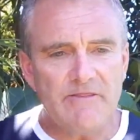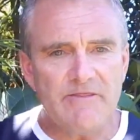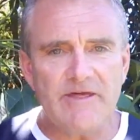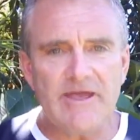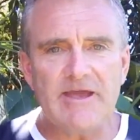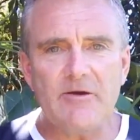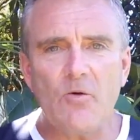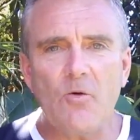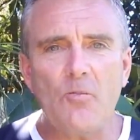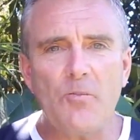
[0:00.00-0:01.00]
They're
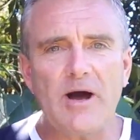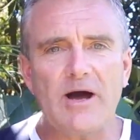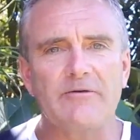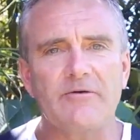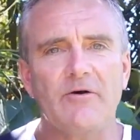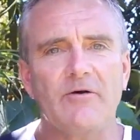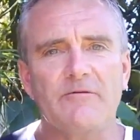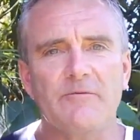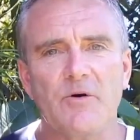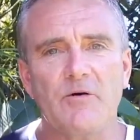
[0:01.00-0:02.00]
all part
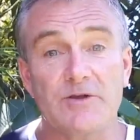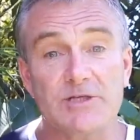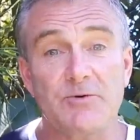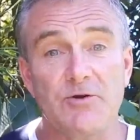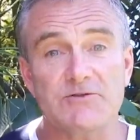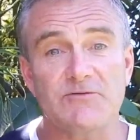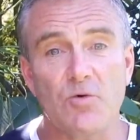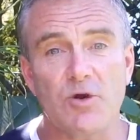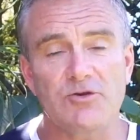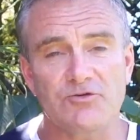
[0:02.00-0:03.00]
of the experience of
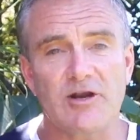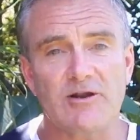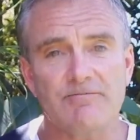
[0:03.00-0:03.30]
walking track.